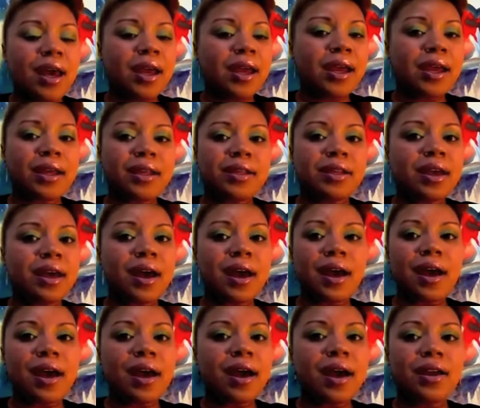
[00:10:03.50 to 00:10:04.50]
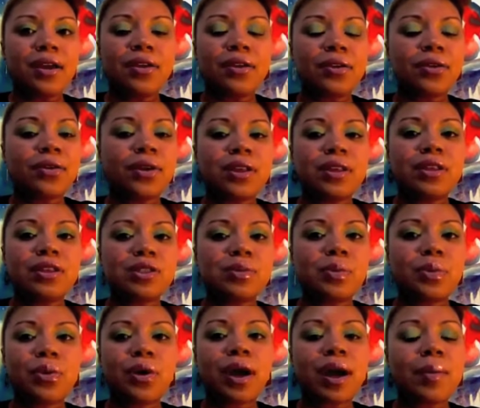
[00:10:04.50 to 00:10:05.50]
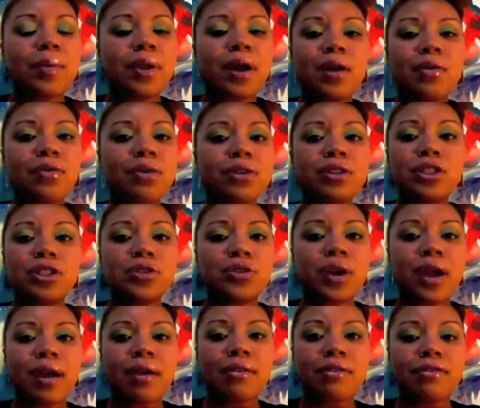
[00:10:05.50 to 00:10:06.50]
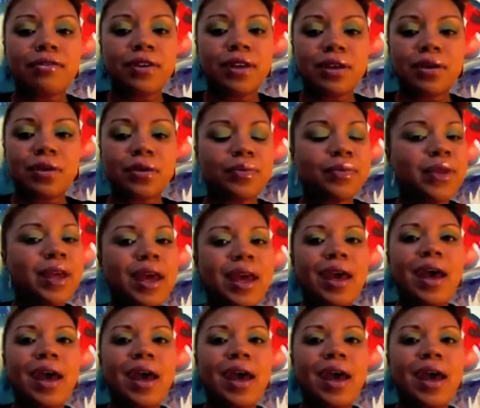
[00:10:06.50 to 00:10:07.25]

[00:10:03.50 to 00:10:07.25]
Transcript: And, you know, at this point, I'm not really sure how to feel.